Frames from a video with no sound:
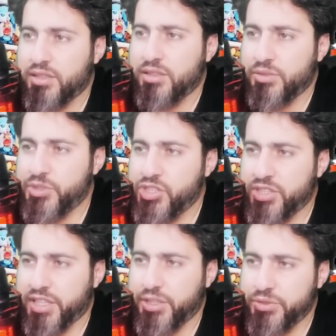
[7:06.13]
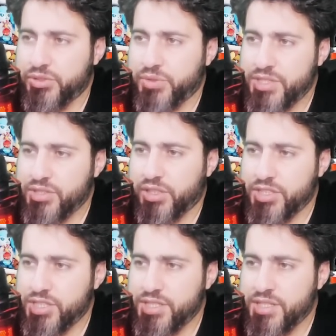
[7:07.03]
We should KO into
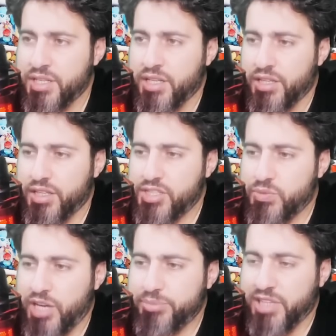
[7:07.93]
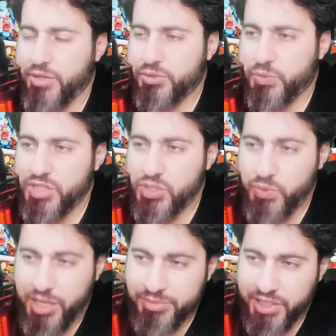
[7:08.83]
Astonishes. They swapped out, we
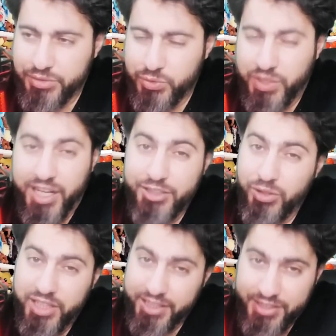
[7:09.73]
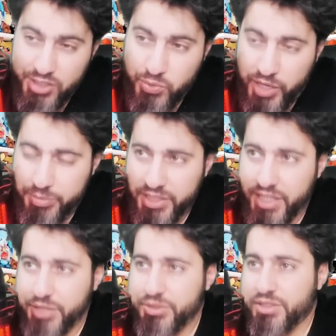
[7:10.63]
swapped out too. I don't like this swapping
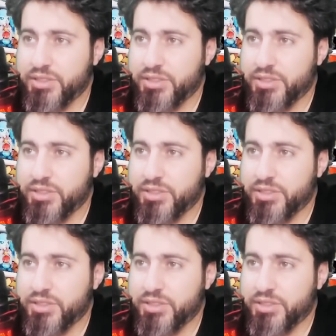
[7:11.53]
out